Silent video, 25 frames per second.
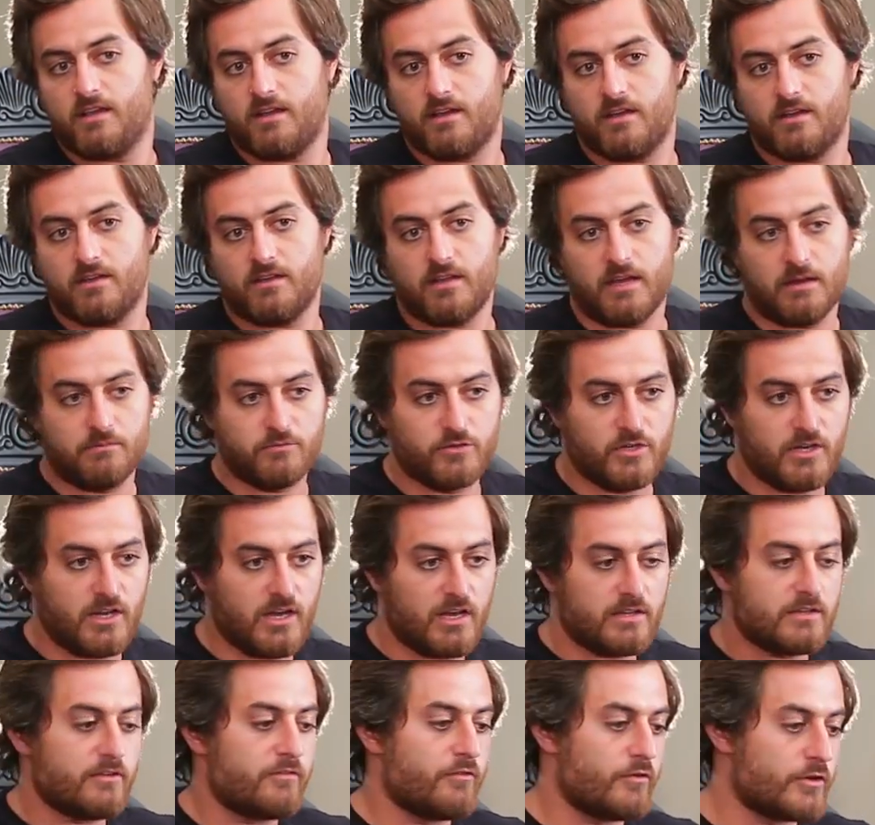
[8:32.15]
And
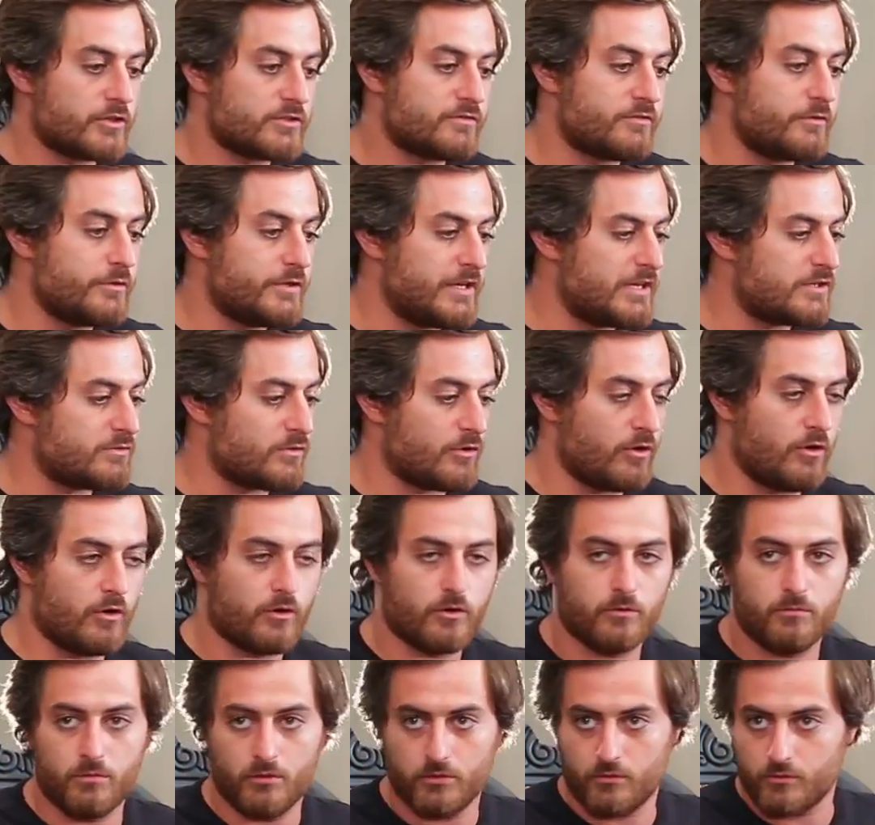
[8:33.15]
alhamdulillah, the first few days were
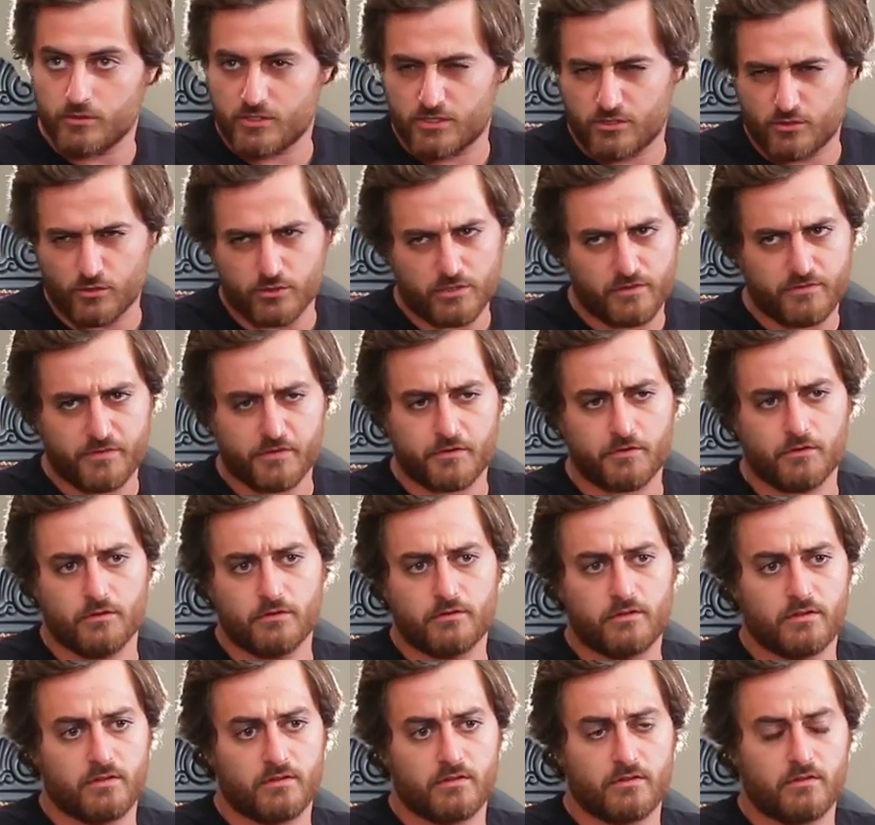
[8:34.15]
horrible. It was so
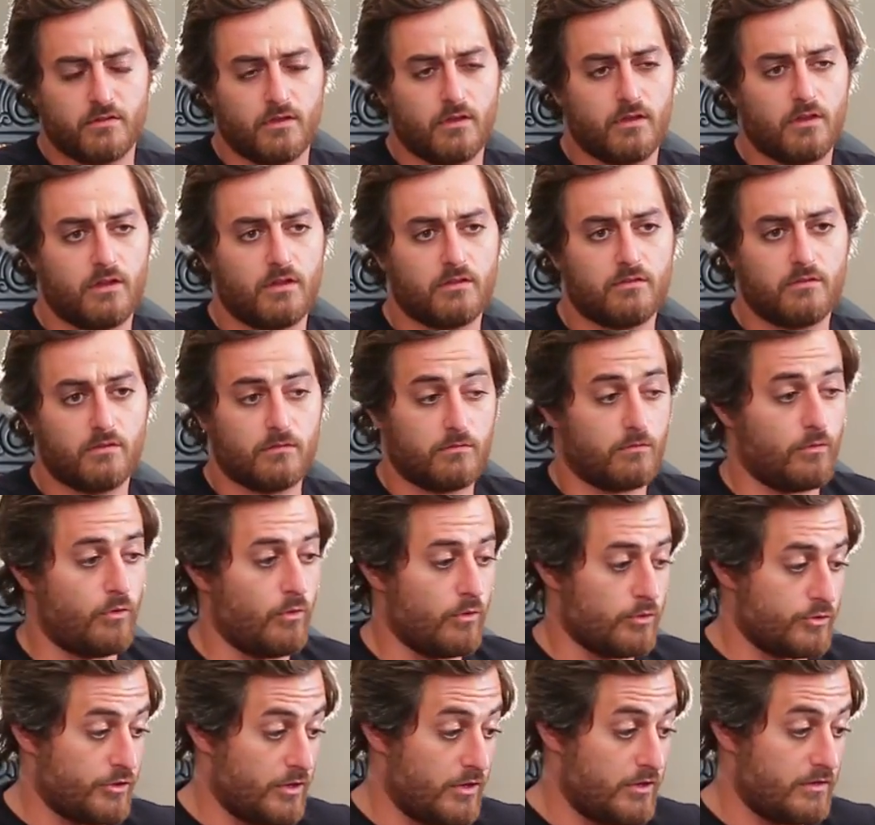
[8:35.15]
difficult to
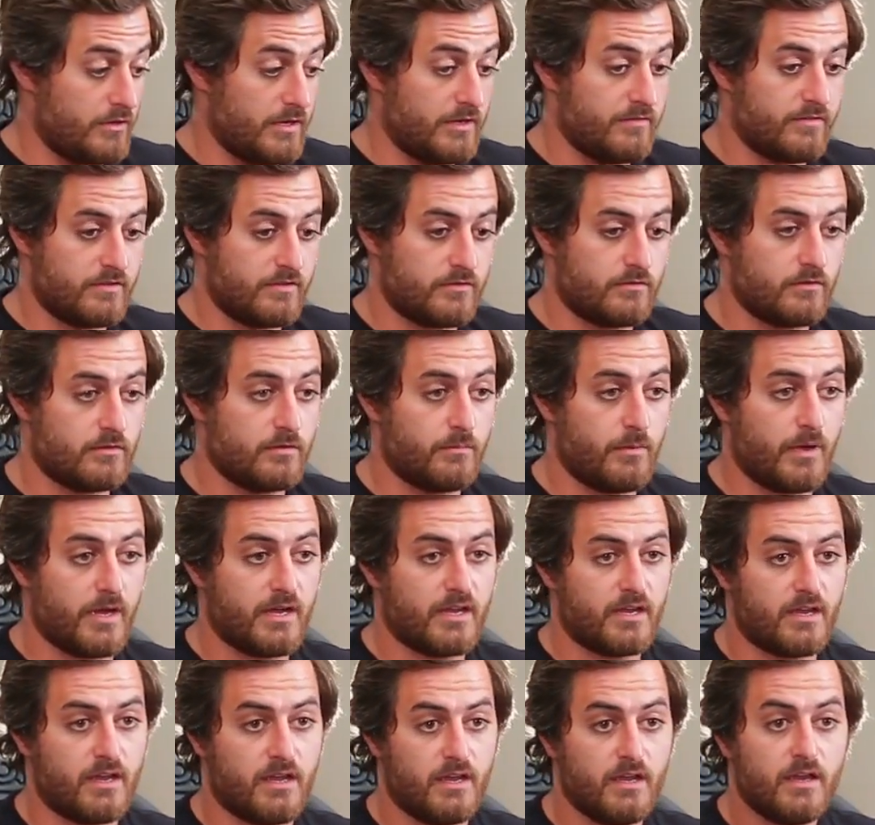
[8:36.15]
hold on even to the
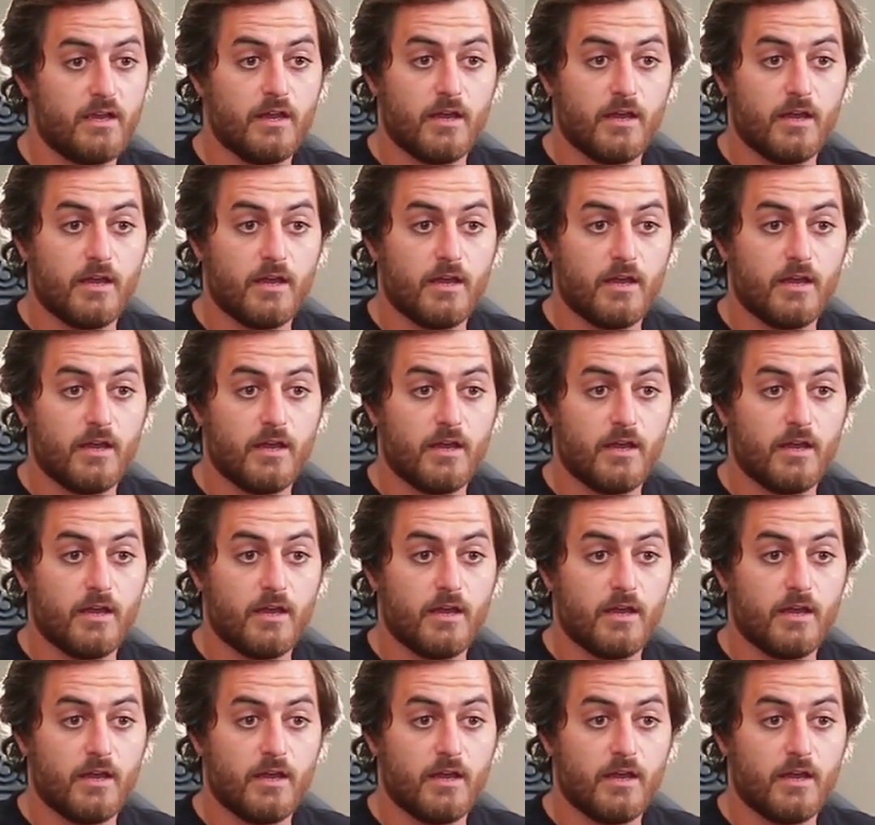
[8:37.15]
bike.